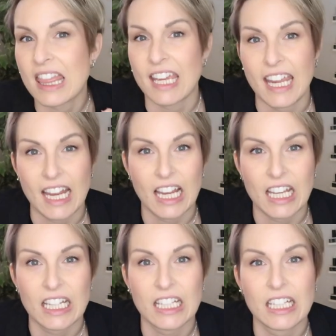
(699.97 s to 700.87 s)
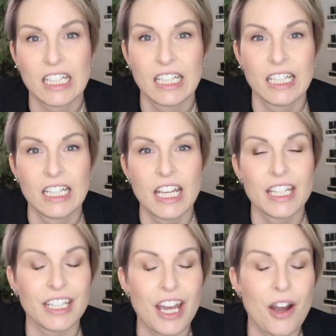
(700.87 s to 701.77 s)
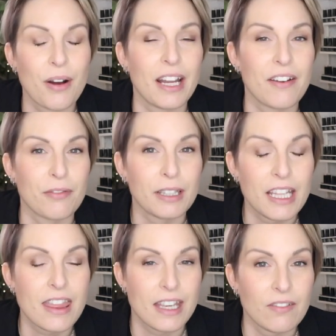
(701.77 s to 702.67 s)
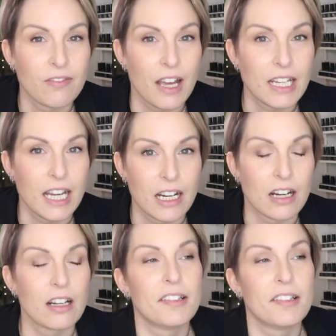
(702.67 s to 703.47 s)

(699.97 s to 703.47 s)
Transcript: thing, you know, and I have really thin, fine hair.